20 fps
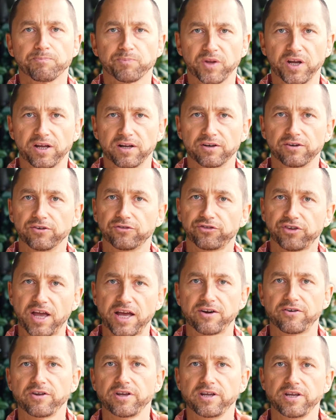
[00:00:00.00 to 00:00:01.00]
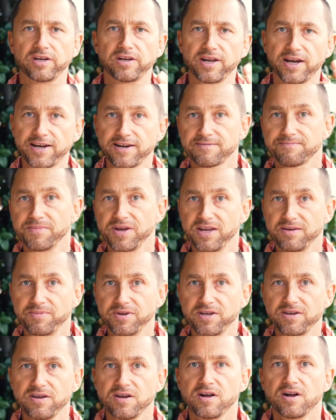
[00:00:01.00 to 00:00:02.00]
and Saturday night
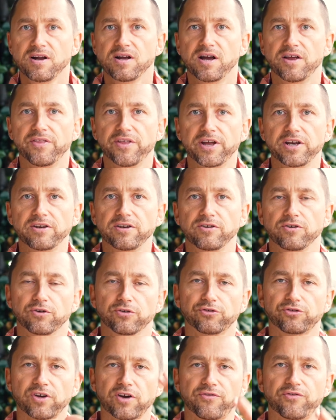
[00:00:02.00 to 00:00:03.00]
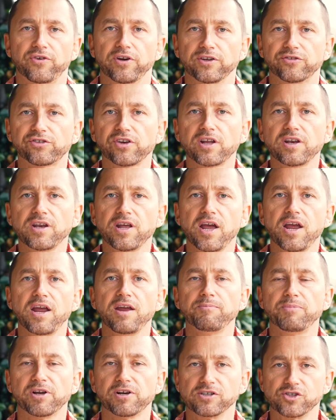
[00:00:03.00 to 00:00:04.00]
maybe, and then you're suffering
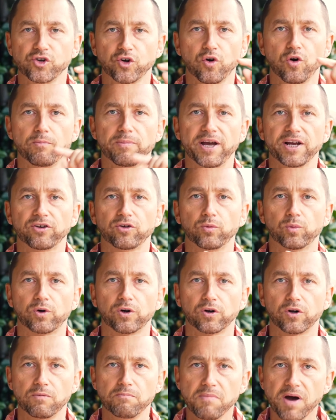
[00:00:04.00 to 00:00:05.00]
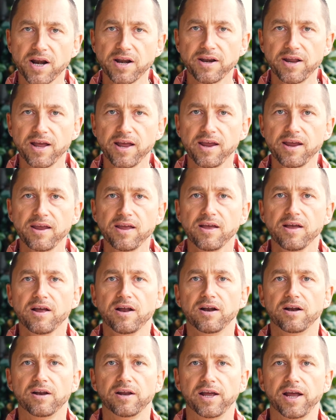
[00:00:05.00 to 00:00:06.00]
Sunday because you're going back to work on Monday.
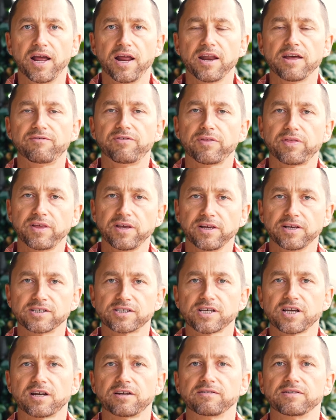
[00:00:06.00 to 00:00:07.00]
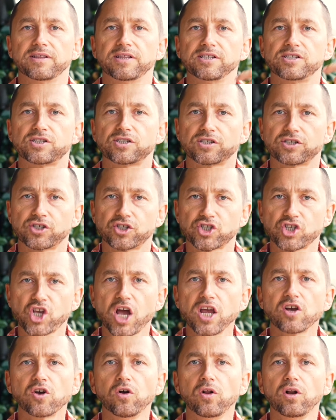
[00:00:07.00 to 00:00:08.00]
And everything is kind of in this
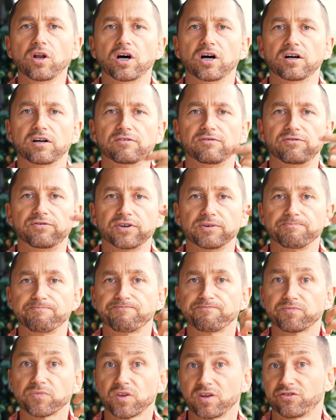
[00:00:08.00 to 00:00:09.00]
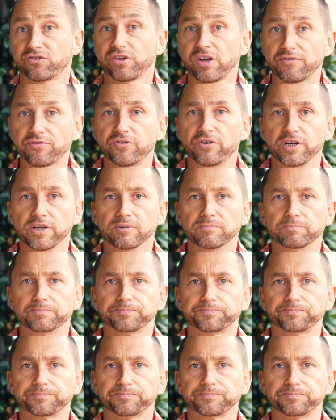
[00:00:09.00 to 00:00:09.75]
cycle of suffering.